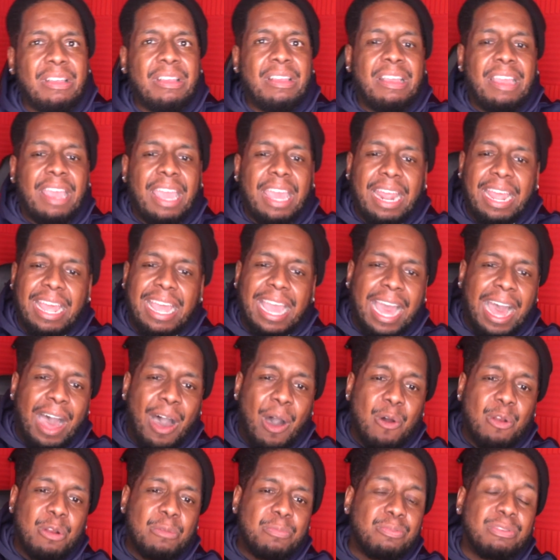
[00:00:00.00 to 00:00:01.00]
And I
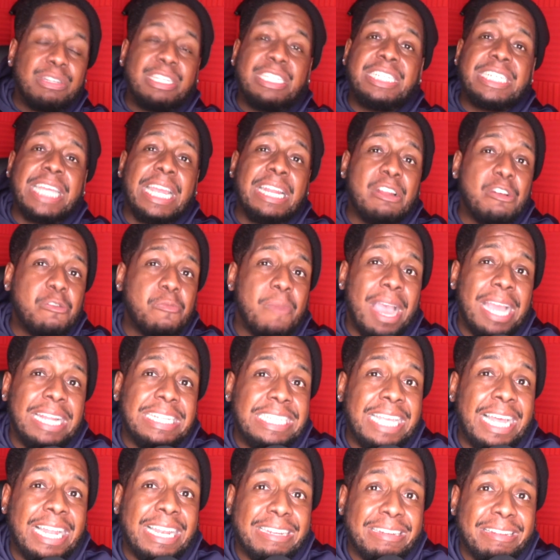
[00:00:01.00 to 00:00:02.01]
don't appreciate nobody
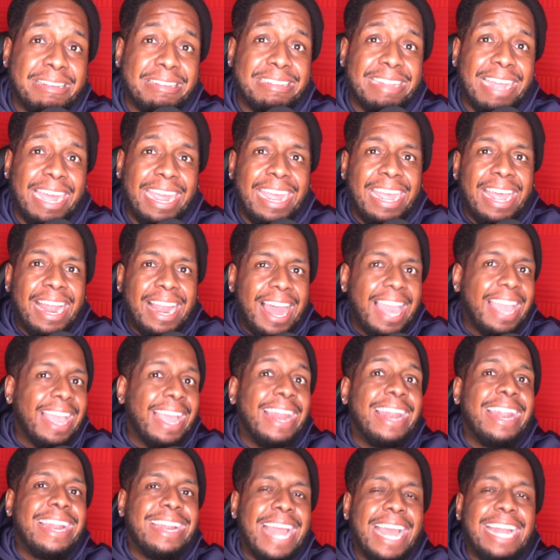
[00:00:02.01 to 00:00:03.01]
telling us.
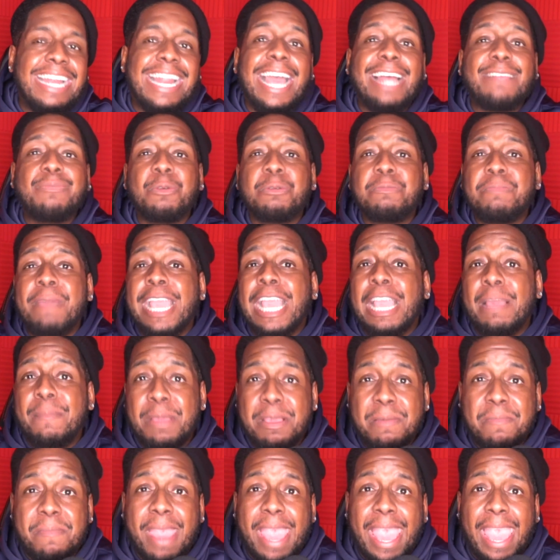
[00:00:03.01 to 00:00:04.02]
That's what's making
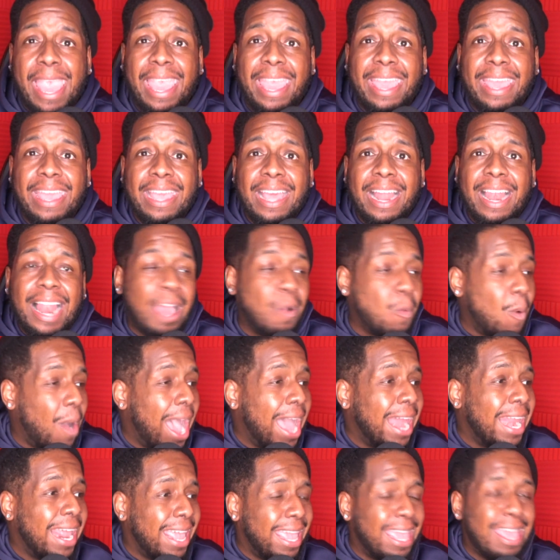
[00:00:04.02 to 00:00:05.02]
me mad. Like,
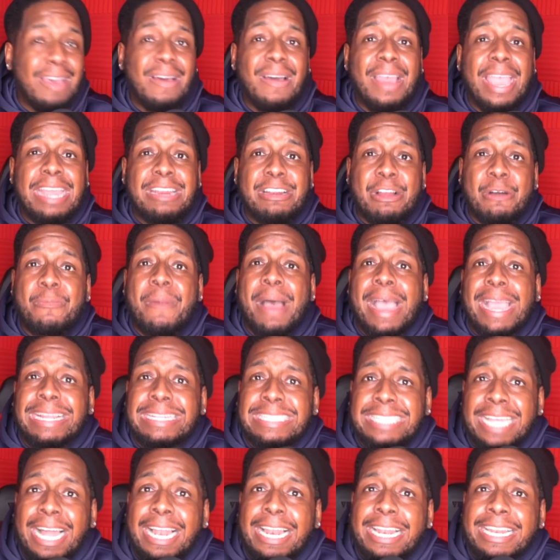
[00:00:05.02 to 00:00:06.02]
why the hell ain't nobody
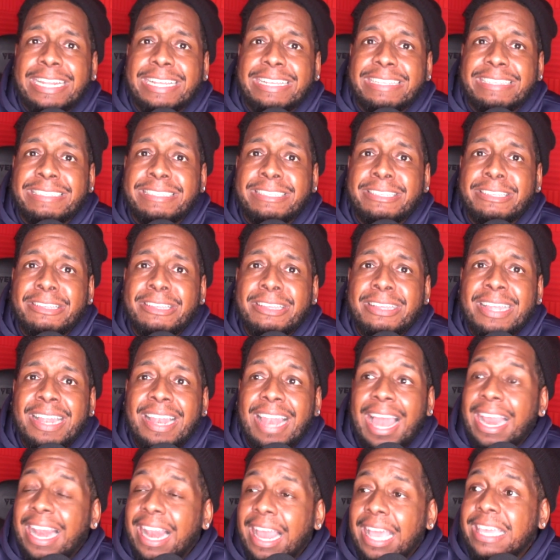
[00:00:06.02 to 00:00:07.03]
telling us?
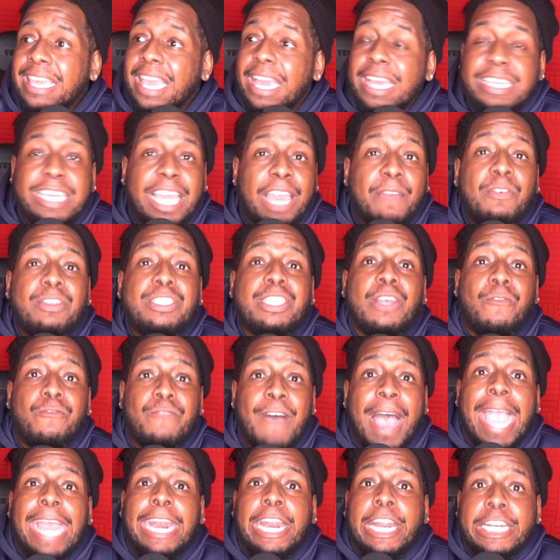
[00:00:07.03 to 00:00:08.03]
Like give us a
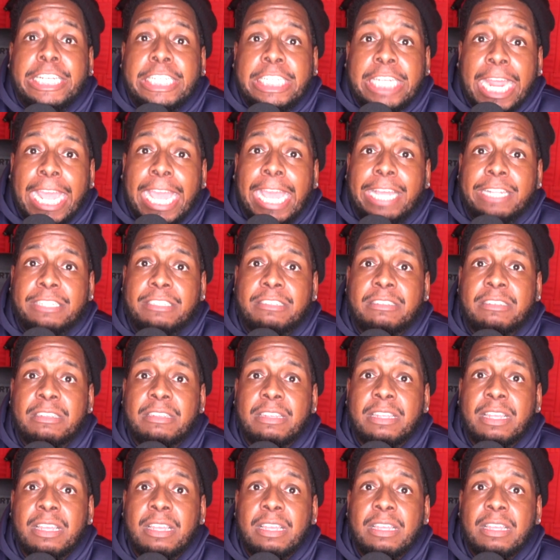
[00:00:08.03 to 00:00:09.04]
fighting chance.
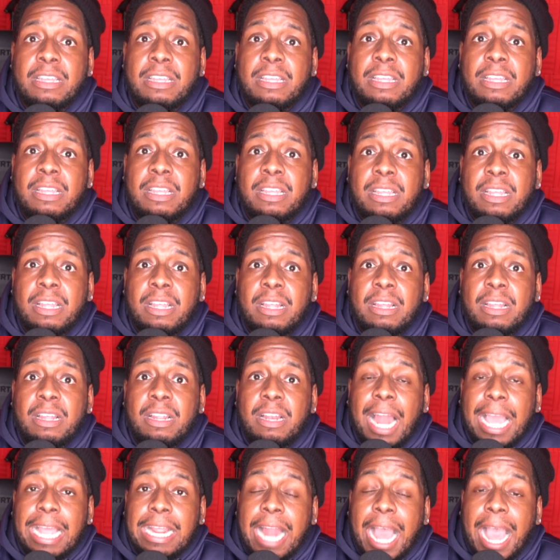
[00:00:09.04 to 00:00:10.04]

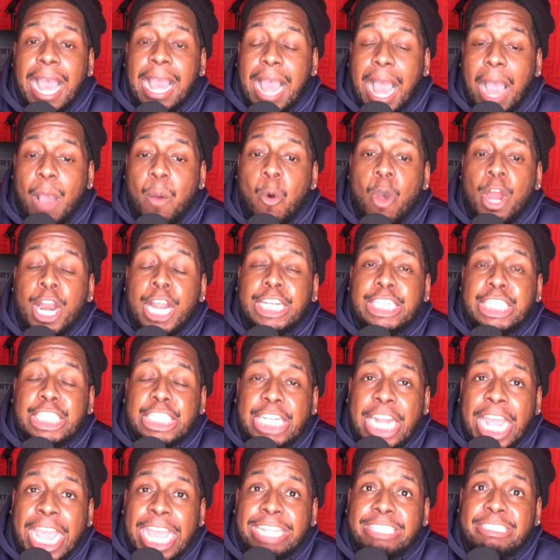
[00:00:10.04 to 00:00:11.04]
Like, I want a
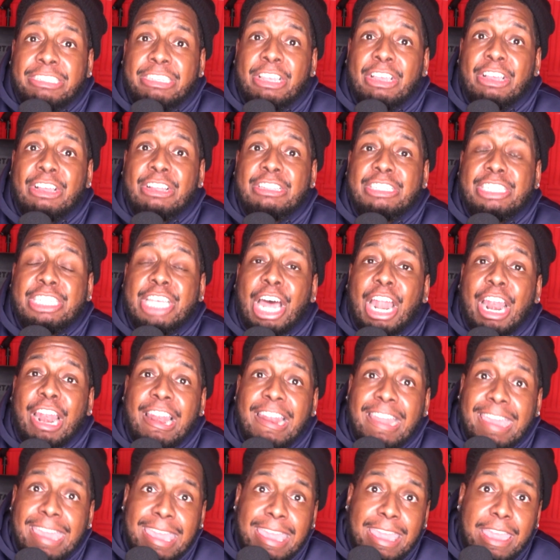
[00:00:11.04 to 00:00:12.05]
chance to
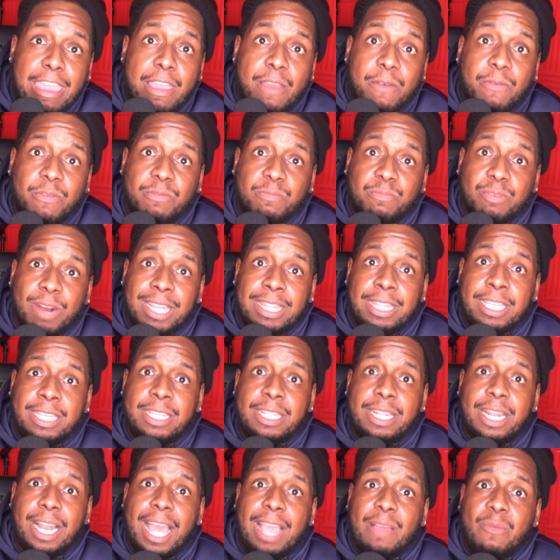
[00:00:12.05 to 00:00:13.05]
live, brother.
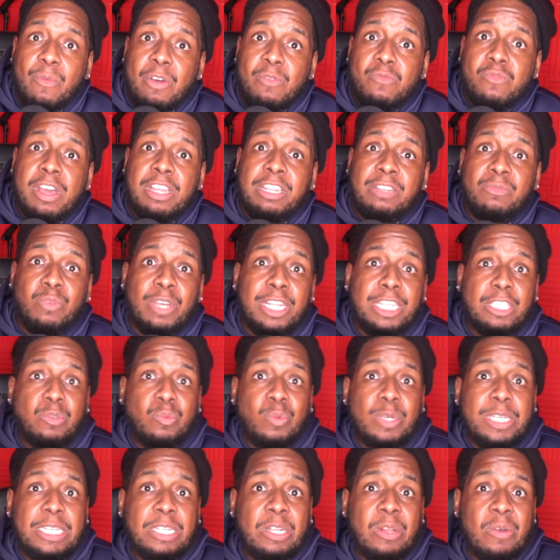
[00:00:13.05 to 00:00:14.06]
Like, what is
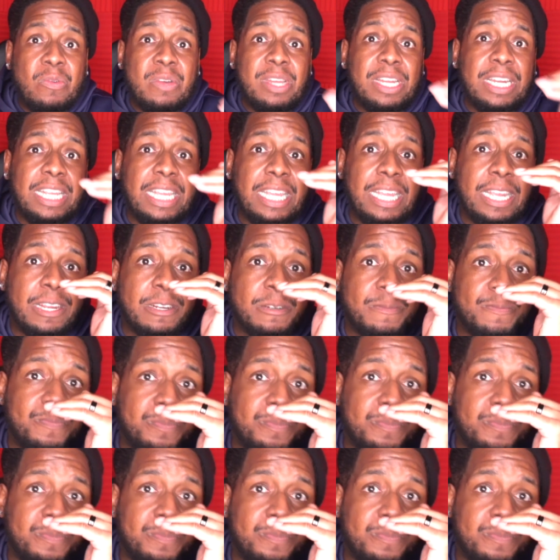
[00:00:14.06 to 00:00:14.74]
we doing here?